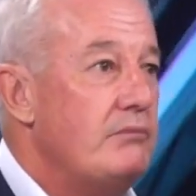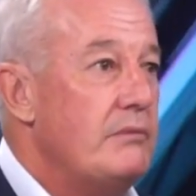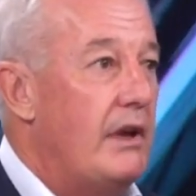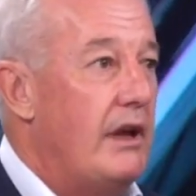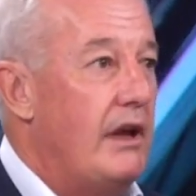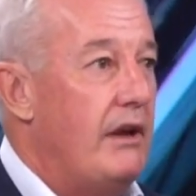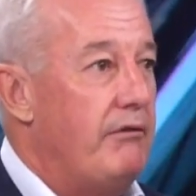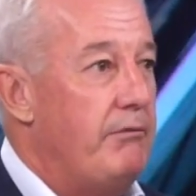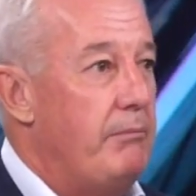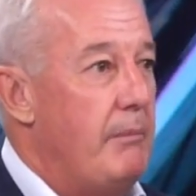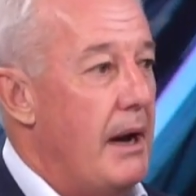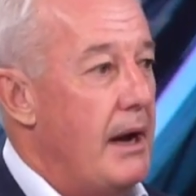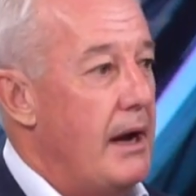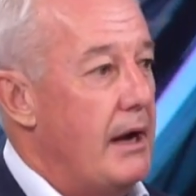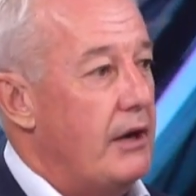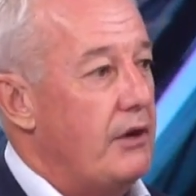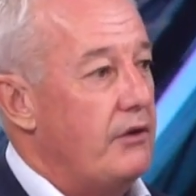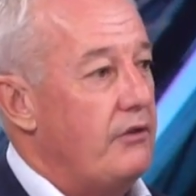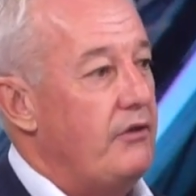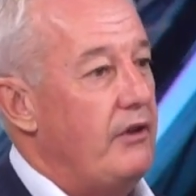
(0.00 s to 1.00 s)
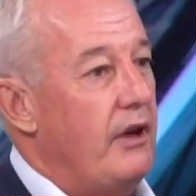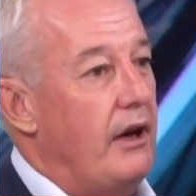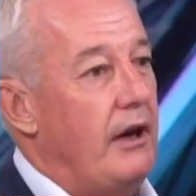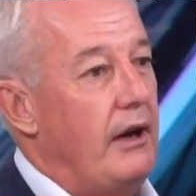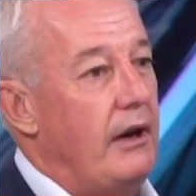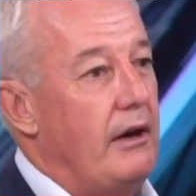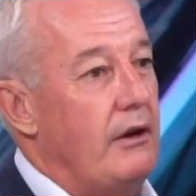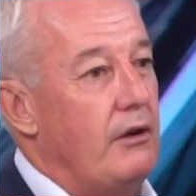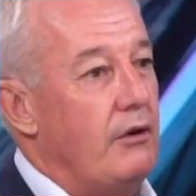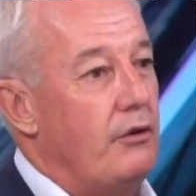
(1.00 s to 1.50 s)
if markets
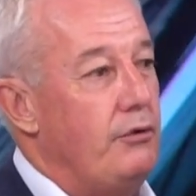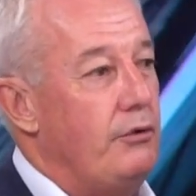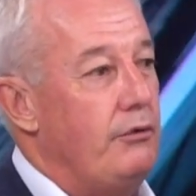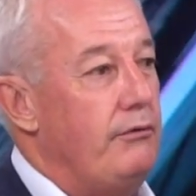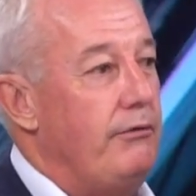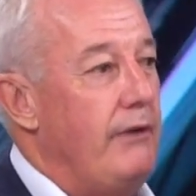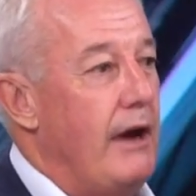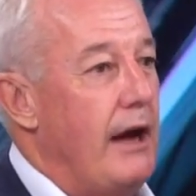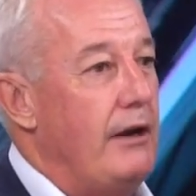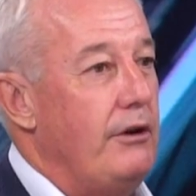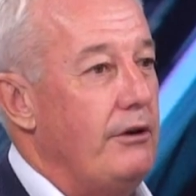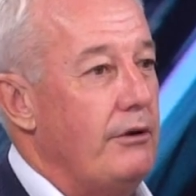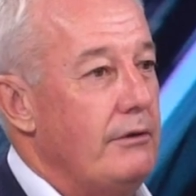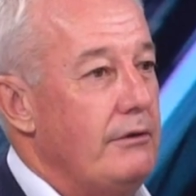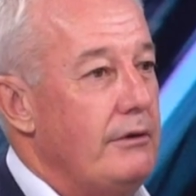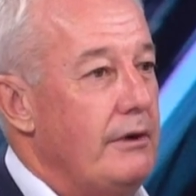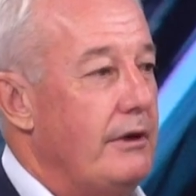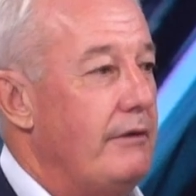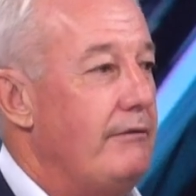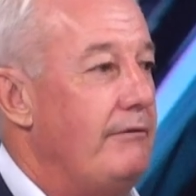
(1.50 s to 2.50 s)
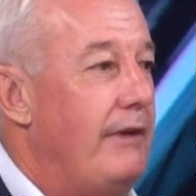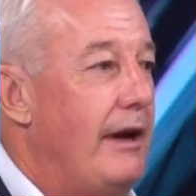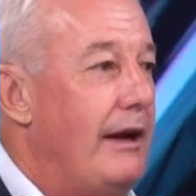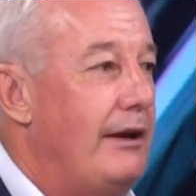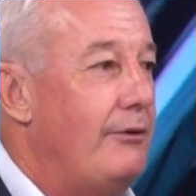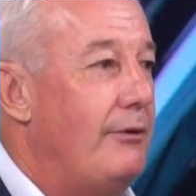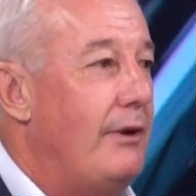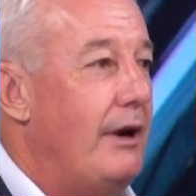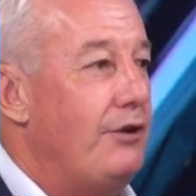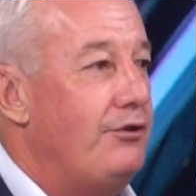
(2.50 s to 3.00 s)
are good value and
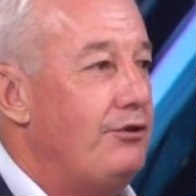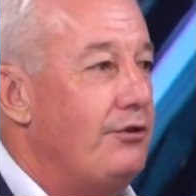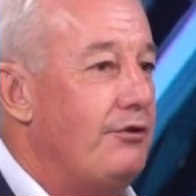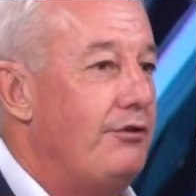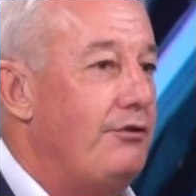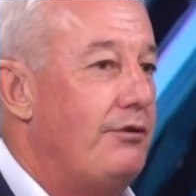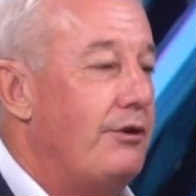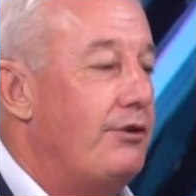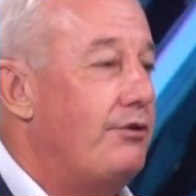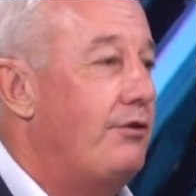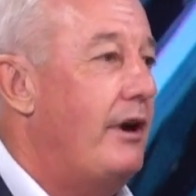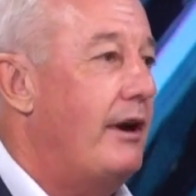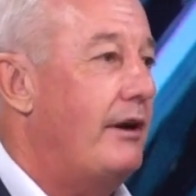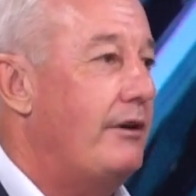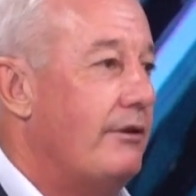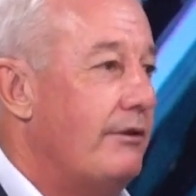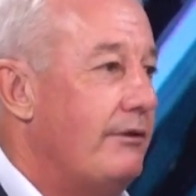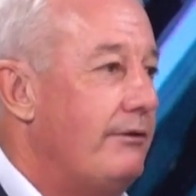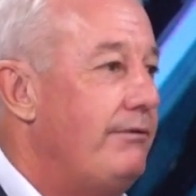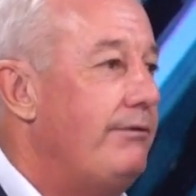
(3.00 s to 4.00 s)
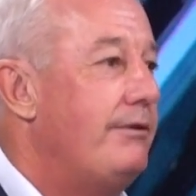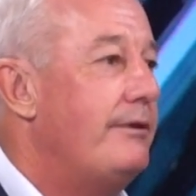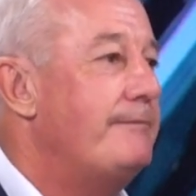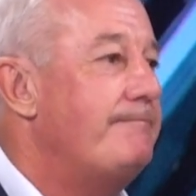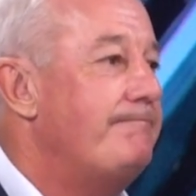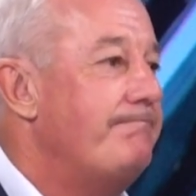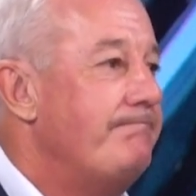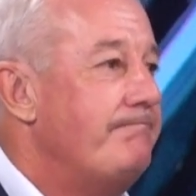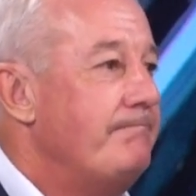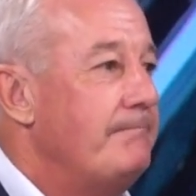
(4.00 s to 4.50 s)
valuations are attractive,
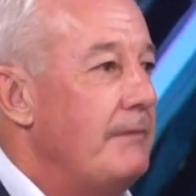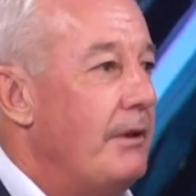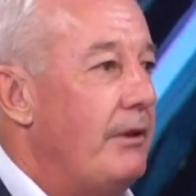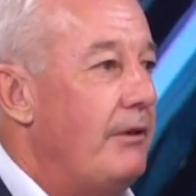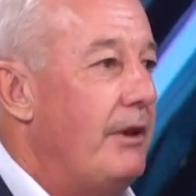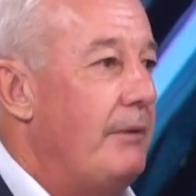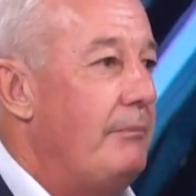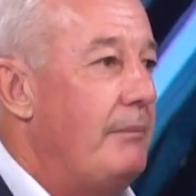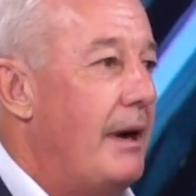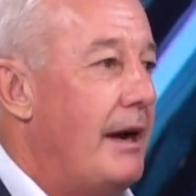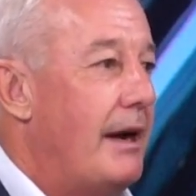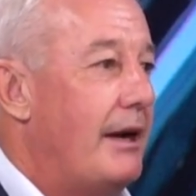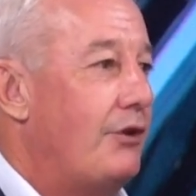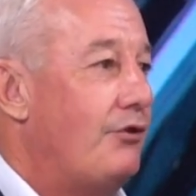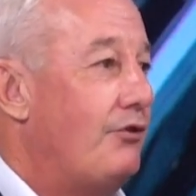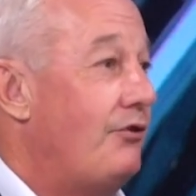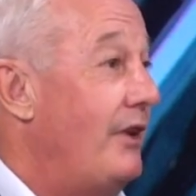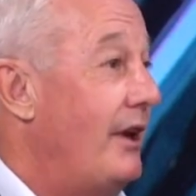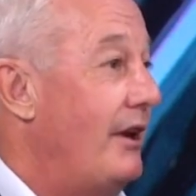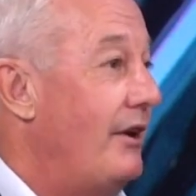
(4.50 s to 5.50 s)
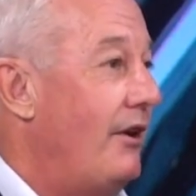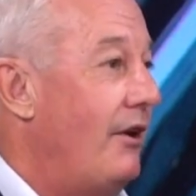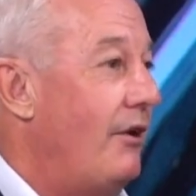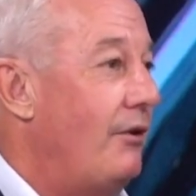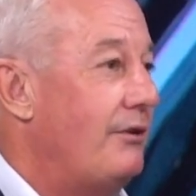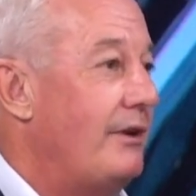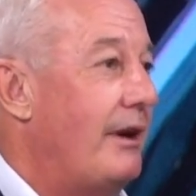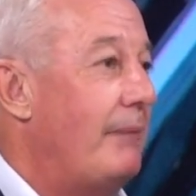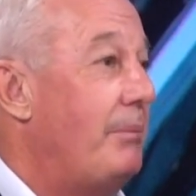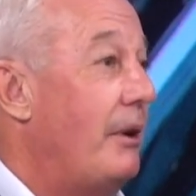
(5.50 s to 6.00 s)
then markets tend to
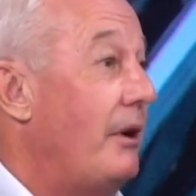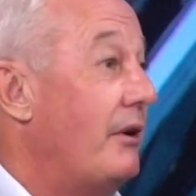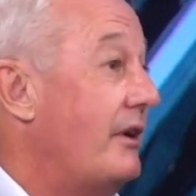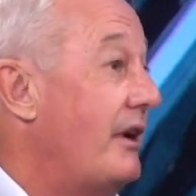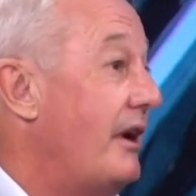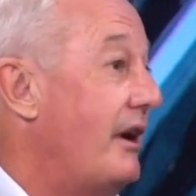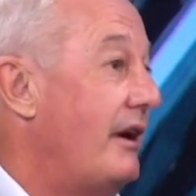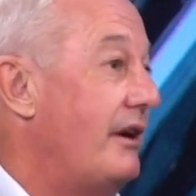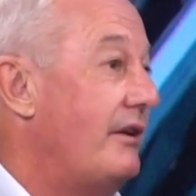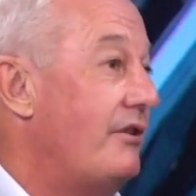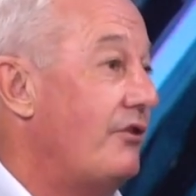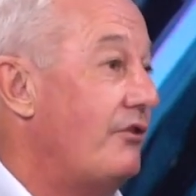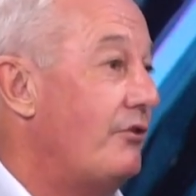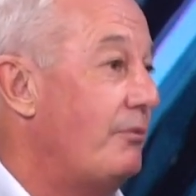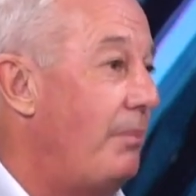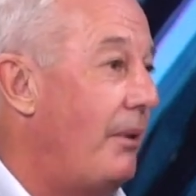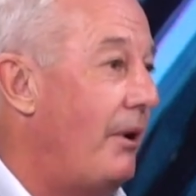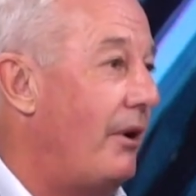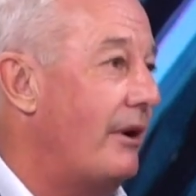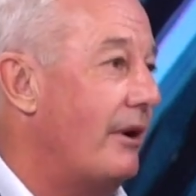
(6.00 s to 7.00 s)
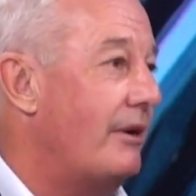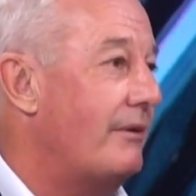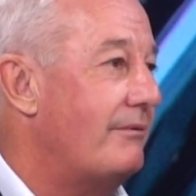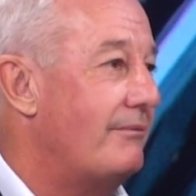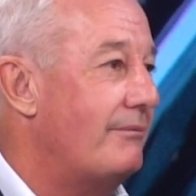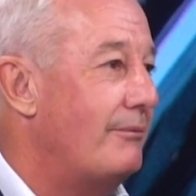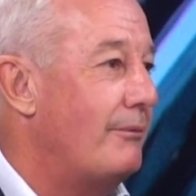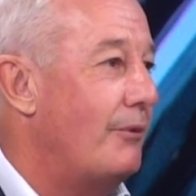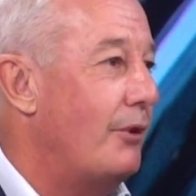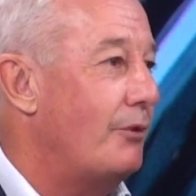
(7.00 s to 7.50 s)
hold up okay despite
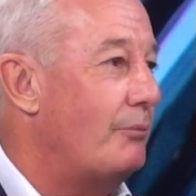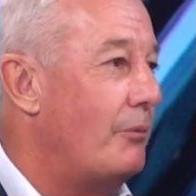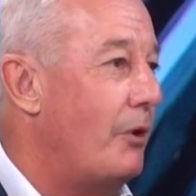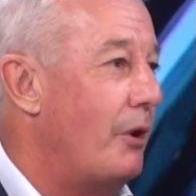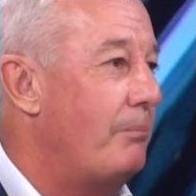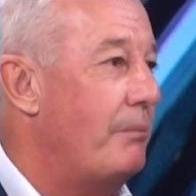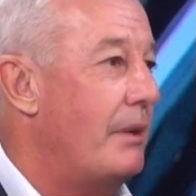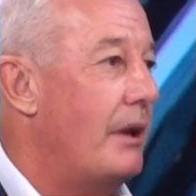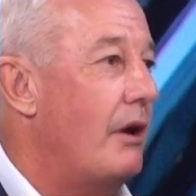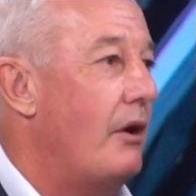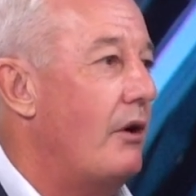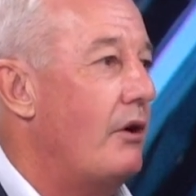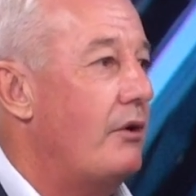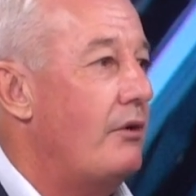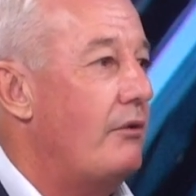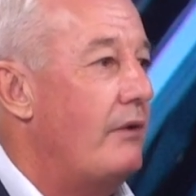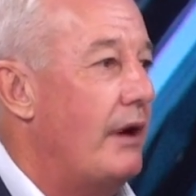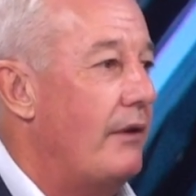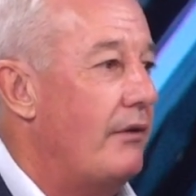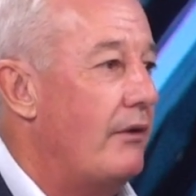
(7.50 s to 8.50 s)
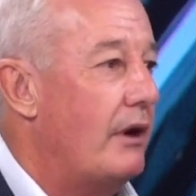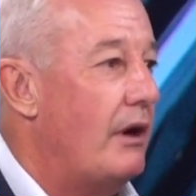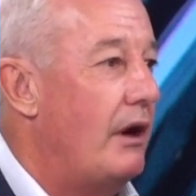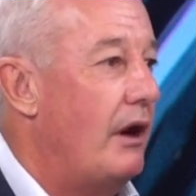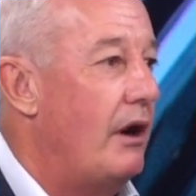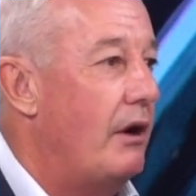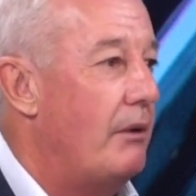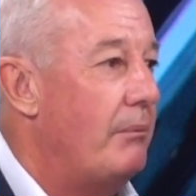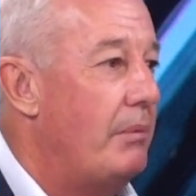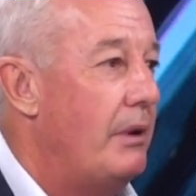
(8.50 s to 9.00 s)
what might be going on around the
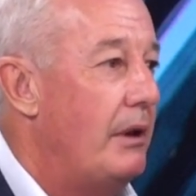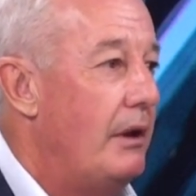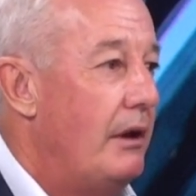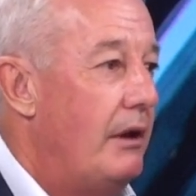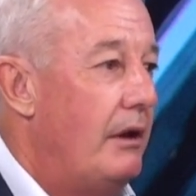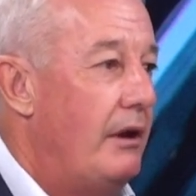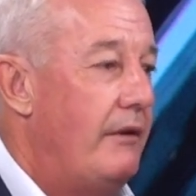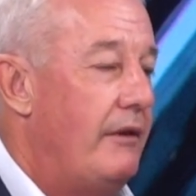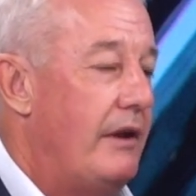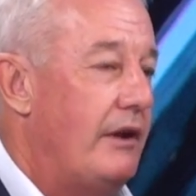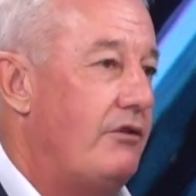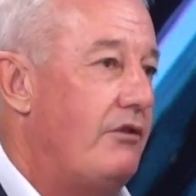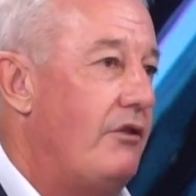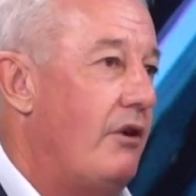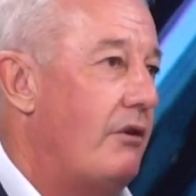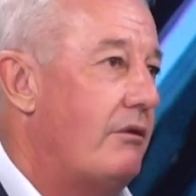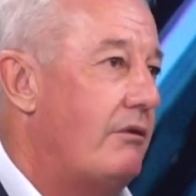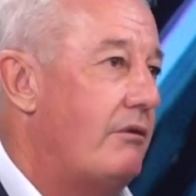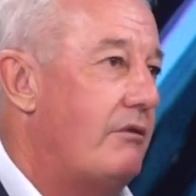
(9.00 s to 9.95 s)
globe. And that's not,